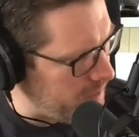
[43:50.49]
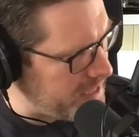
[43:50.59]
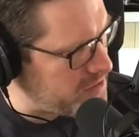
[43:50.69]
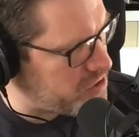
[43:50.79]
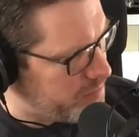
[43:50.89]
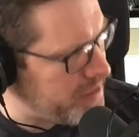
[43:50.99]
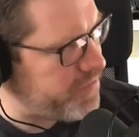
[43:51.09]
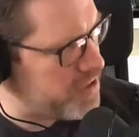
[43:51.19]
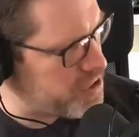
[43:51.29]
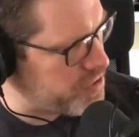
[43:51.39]
And then it's
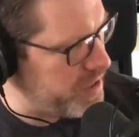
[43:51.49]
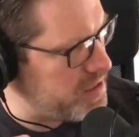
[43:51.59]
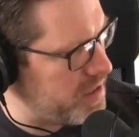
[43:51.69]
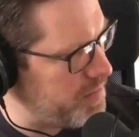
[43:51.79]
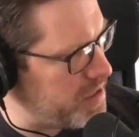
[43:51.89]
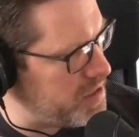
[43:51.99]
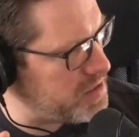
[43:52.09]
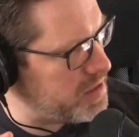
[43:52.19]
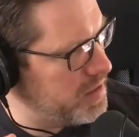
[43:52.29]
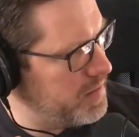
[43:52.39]
doubly frustrating,
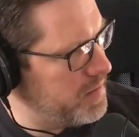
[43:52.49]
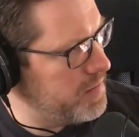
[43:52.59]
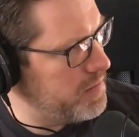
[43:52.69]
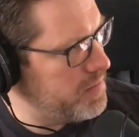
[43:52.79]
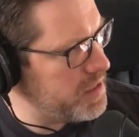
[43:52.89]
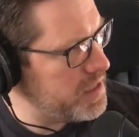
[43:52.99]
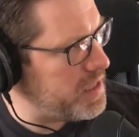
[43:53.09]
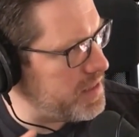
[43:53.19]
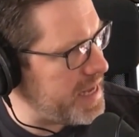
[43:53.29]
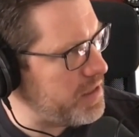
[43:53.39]
because
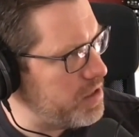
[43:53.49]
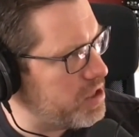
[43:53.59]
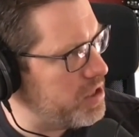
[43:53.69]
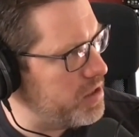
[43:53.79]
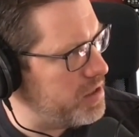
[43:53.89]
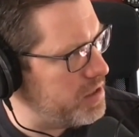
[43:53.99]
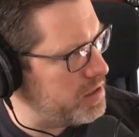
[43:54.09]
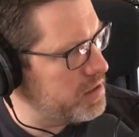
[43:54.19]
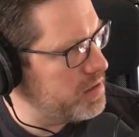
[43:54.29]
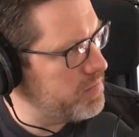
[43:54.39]
you then look at
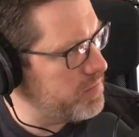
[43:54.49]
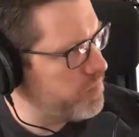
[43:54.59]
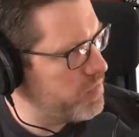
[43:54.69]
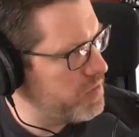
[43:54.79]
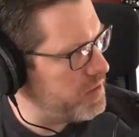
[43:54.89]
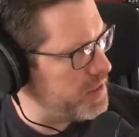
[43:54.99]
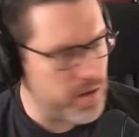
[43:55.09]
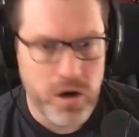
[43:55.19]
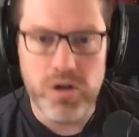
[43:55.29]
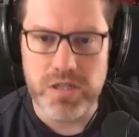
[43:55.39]
the
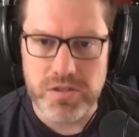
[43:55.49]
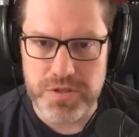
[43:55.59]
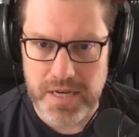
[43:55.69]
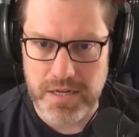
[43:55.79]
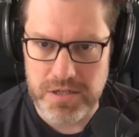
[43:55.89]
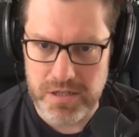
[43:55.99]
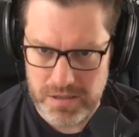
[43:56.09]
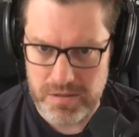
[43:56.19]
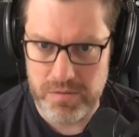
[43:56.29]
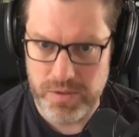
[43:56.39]
audience
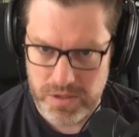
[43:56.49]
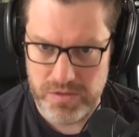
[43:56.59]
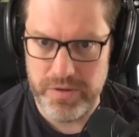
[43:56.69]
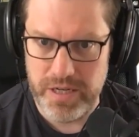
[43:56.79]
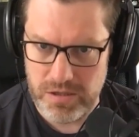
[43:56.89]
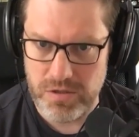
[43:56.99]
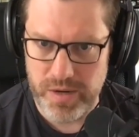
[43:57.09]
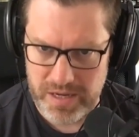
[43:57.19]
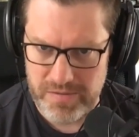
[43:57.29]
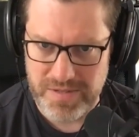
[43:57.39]
retention, which is a really
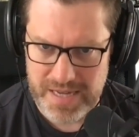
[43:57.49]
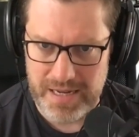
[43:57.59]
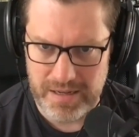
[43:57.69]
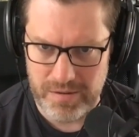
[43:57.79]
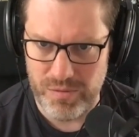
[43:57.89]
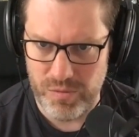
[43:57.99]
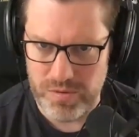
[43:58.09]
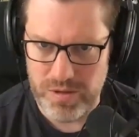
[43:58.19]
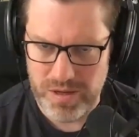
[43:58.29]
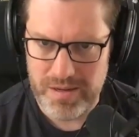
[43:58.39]
good way of telling
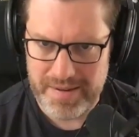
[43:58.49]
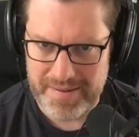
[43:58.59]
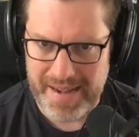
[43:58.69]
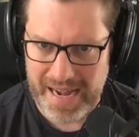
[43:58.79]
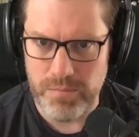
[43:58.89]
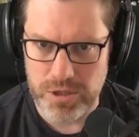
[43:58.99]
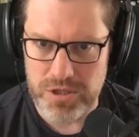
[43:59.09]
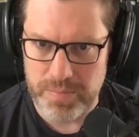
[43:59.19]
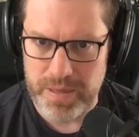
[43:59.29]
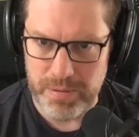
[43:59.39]
how
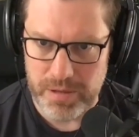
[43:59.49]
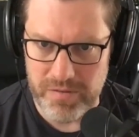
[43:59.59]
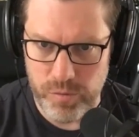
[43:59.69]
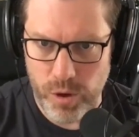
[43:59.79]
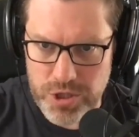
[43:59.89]
much the people that